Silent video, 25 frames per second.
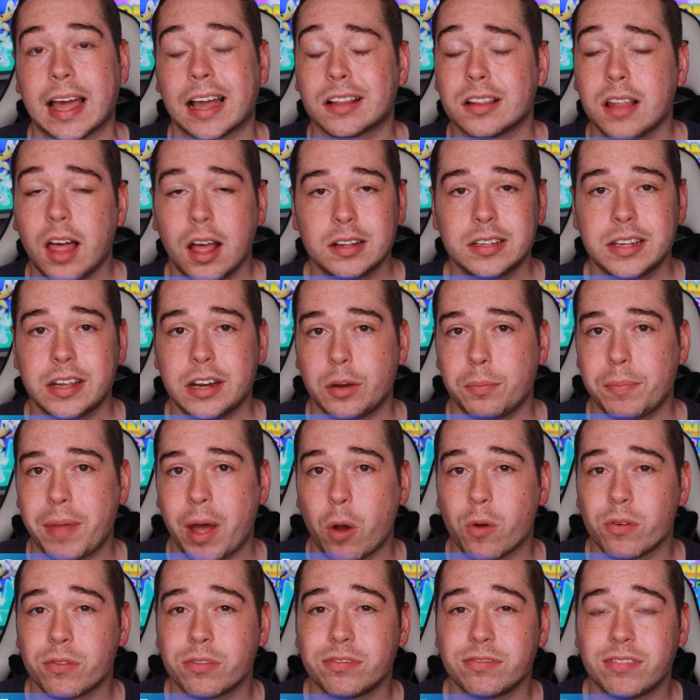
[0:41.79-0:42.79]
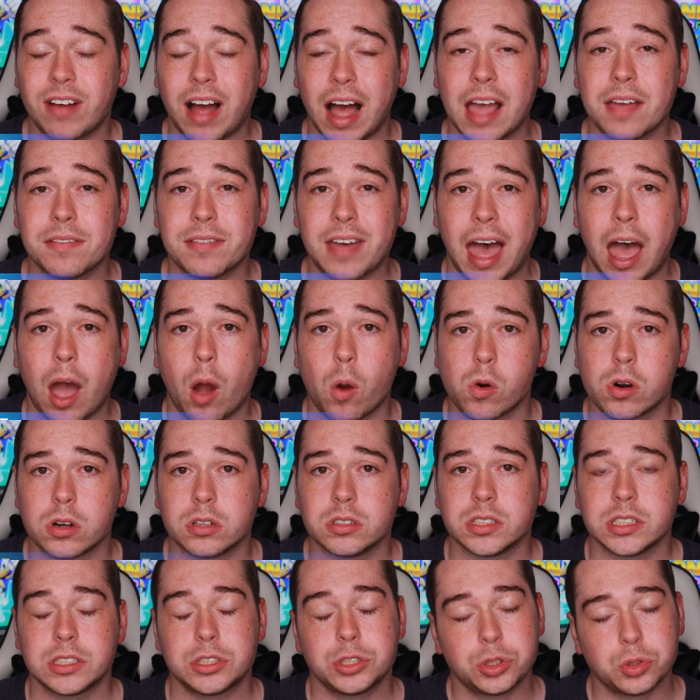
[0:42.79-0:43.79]
I clocked in about 5
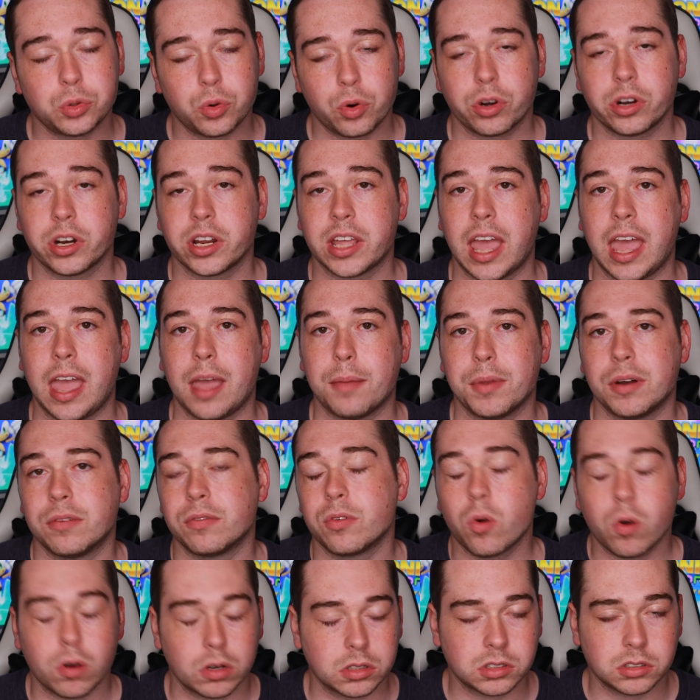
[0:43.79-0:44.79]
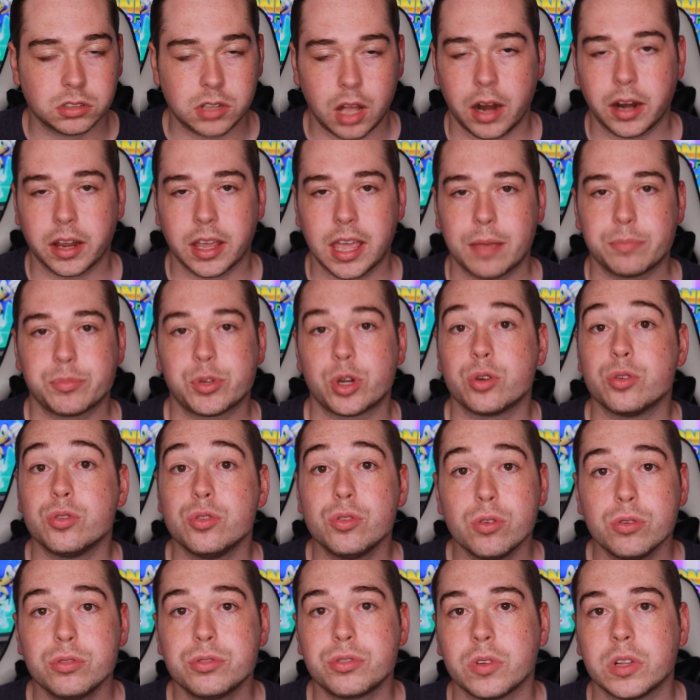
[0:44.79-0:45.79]
hours. It's a shorter game, and of course Sonic games are
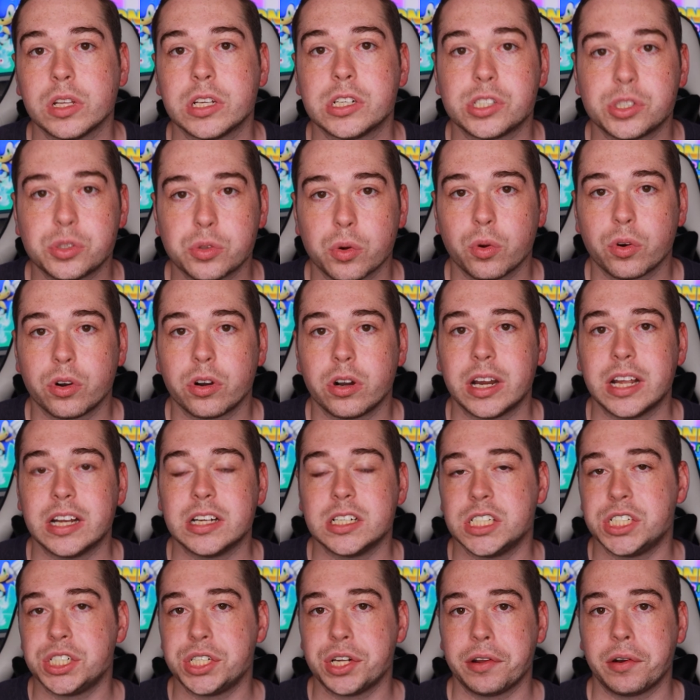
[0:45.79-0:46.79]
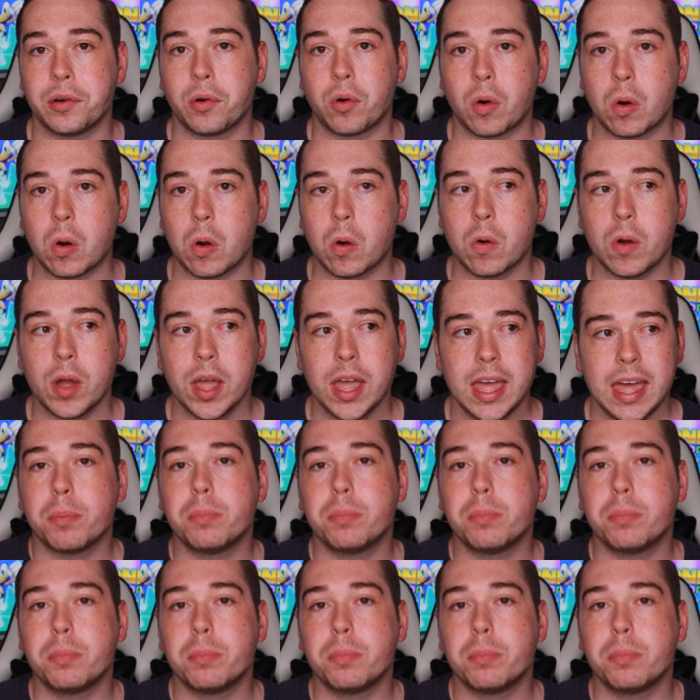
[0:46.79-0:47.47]
usually shorter in general.